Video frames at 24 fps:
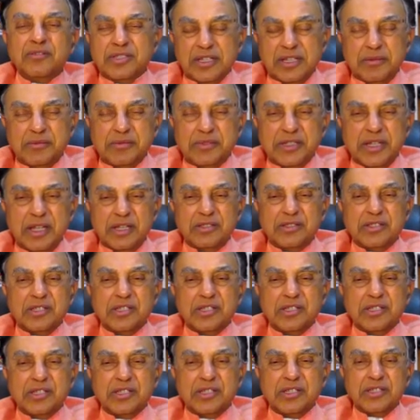
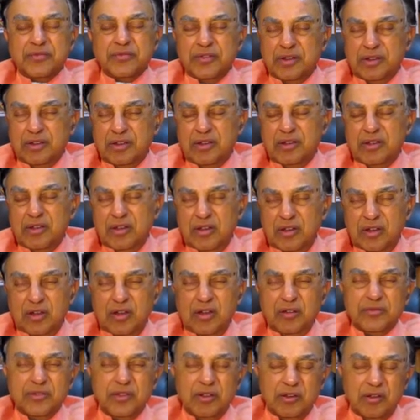circumstances of
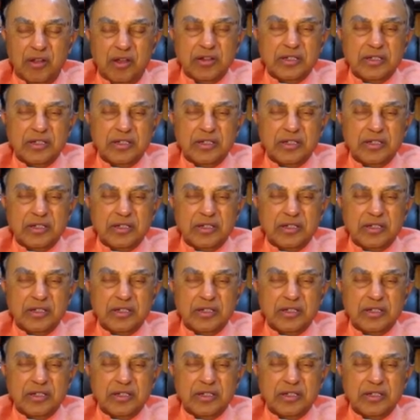the